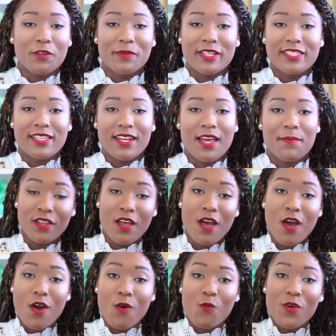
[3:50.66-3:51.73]
filming setup.
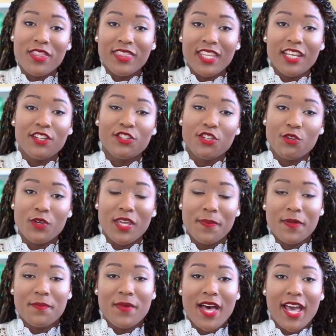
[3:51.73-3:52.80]
One thing to
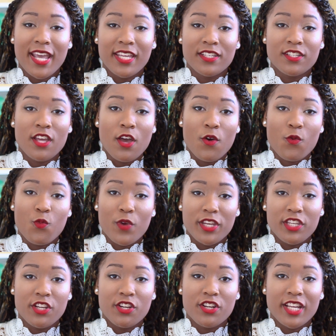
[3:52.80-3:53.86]
keep in mind
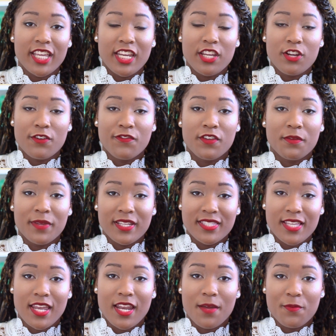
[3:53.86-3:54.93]
when you're getting your filming
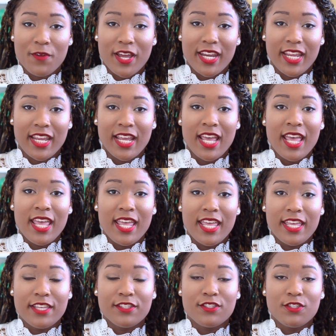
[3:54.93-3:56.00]
setup ready
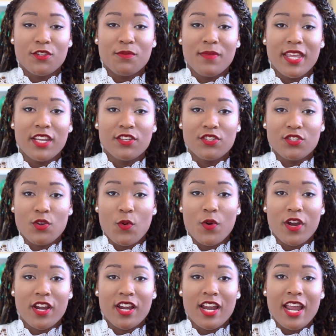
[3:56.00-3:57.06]
is to make
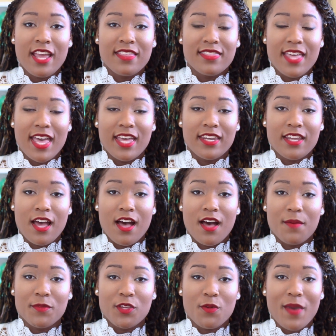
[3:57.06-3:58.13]
sure
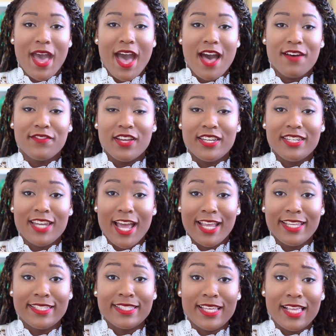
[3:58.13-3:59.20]
that you have a
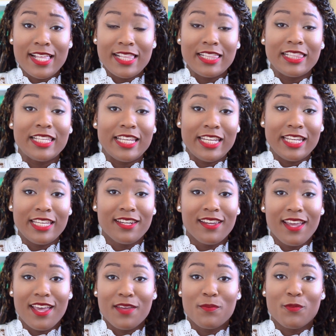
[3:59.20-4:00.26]
nice, clean,
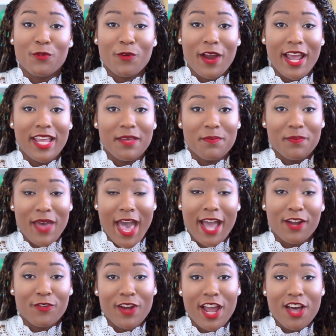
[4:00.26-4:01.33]
and bright
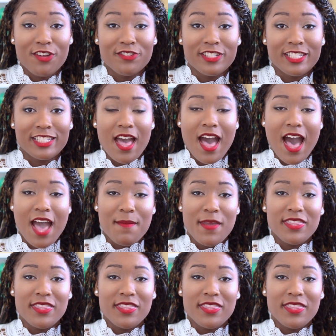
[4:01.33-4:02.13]
background. I